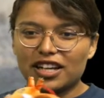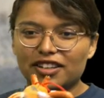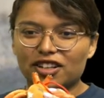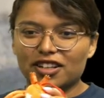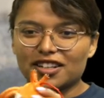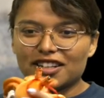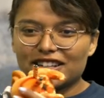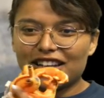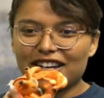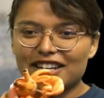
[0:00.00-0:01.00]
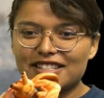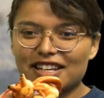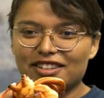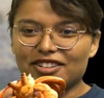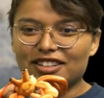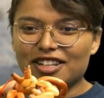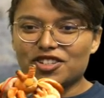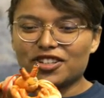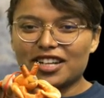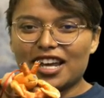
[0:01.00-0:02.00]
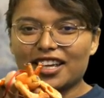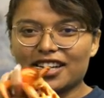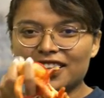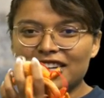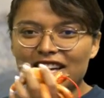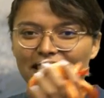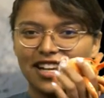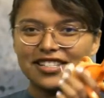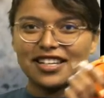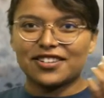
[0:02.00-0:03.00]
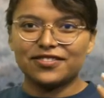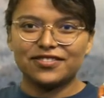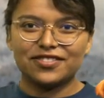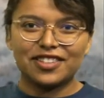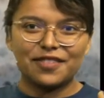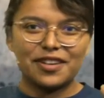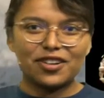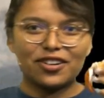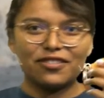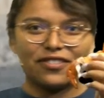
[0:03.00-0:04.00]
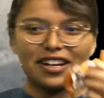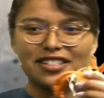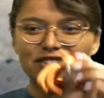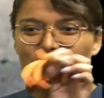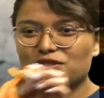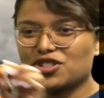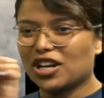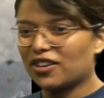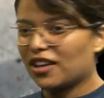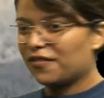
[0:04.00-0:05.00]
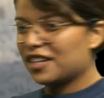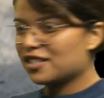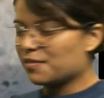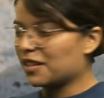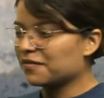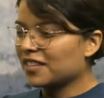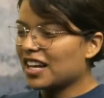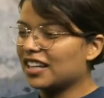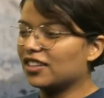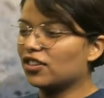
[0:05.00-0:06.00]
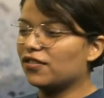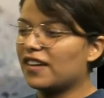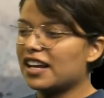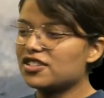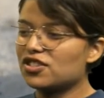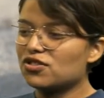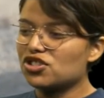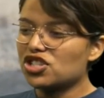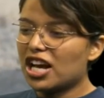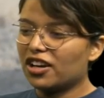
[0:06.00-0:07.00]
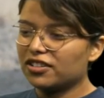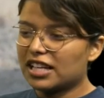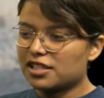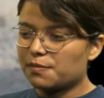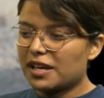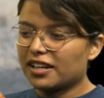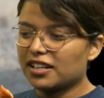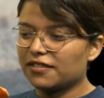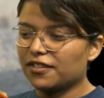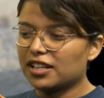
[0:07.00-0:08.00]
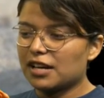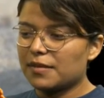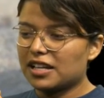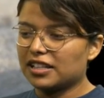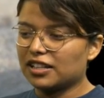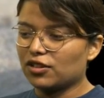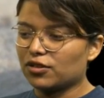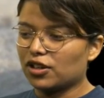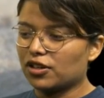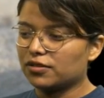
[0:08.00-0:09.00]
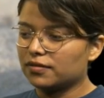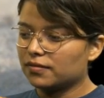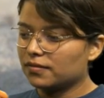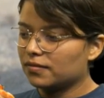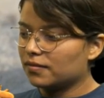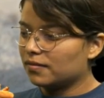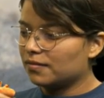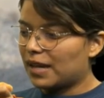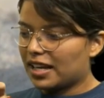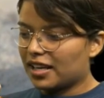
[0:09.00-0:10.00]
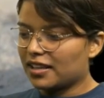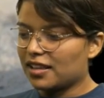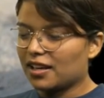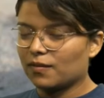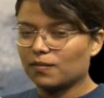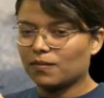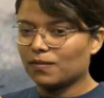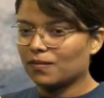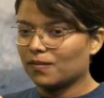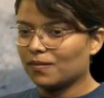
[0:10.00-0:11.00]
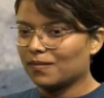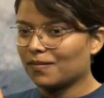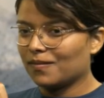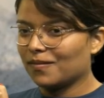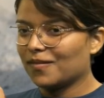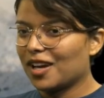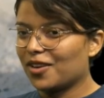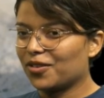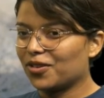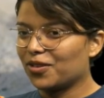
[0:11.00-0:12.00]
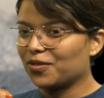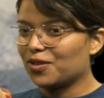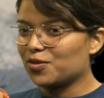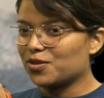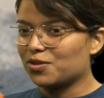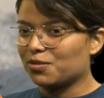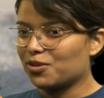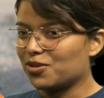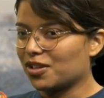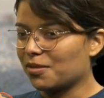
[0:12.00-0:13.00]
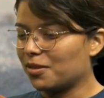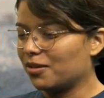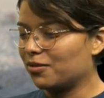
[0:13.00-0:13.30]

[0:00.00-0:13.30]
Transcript: and look, like I said, they turn naked. And it's like, hmm, let me go and find a new shell that fits me. And then they'll find a new shell that's big enough for them and then they'll go back in there. I don't know if this was supposed to come off,